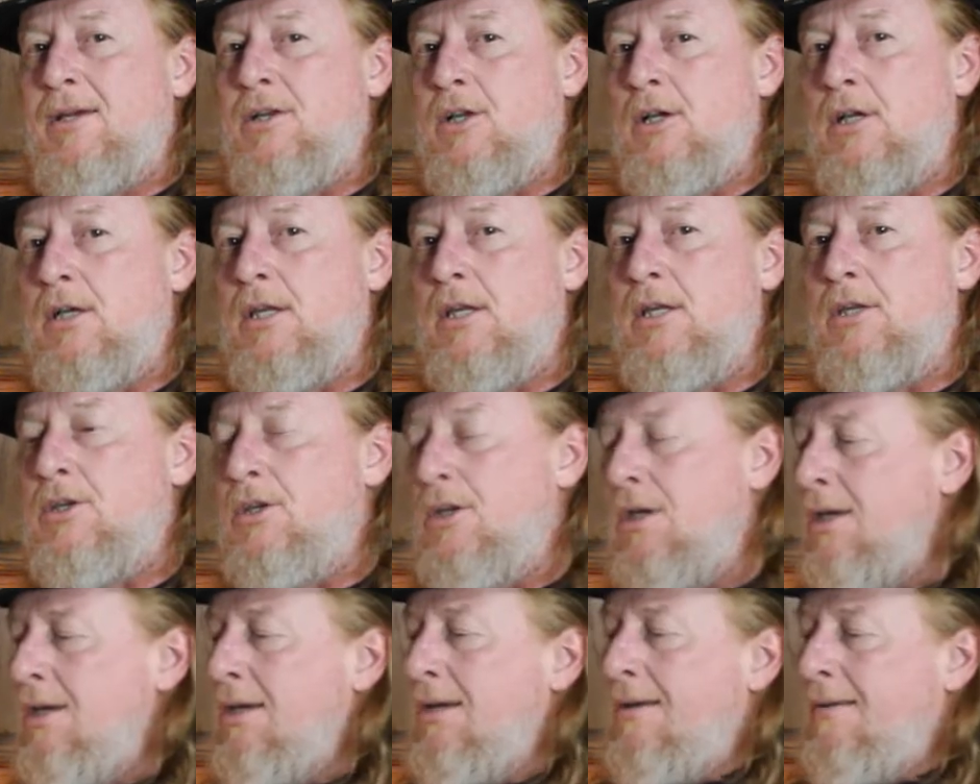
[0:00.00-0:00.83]

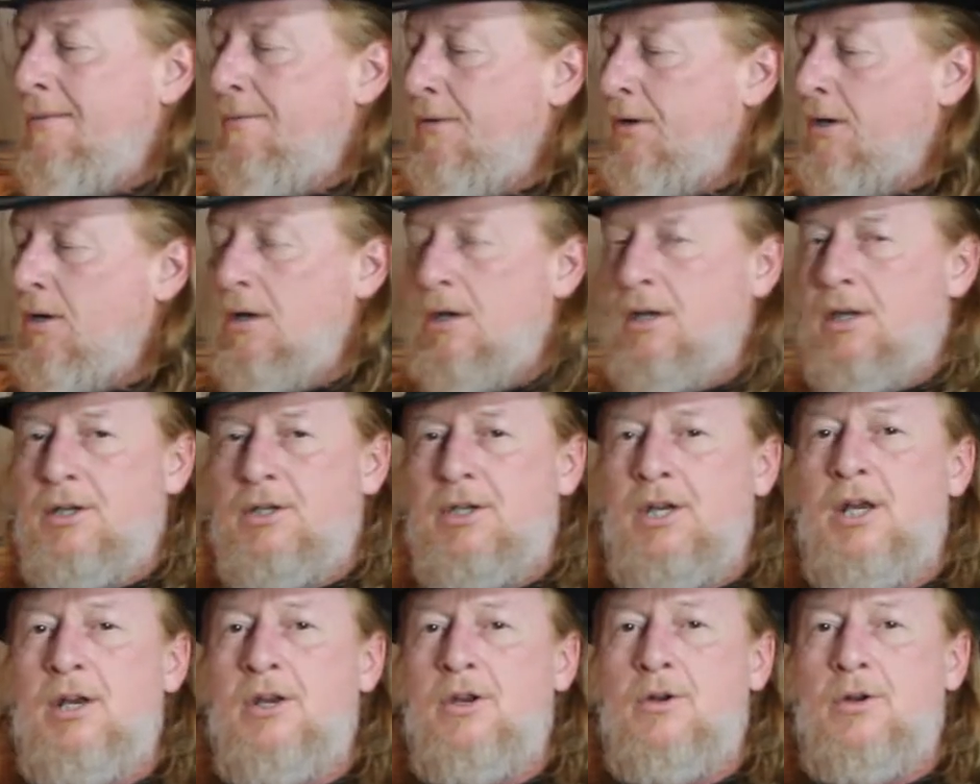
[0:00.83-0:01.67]
cookies, they're going to
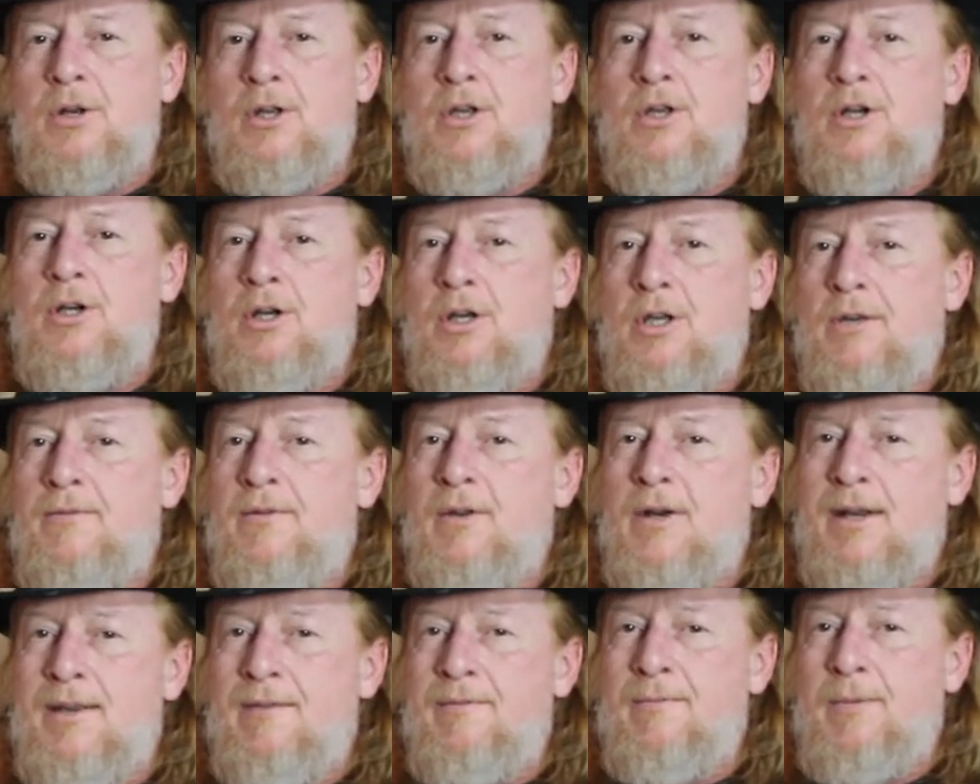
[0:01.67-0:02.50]
continue to cook if
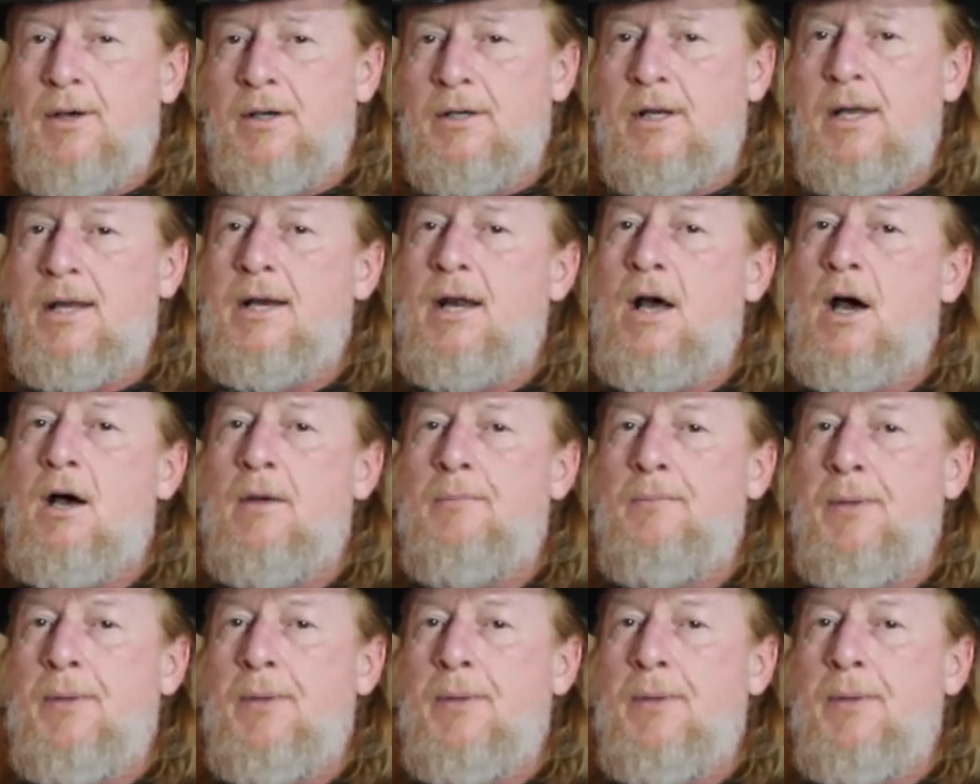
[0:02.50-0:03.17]
you leave them on that hot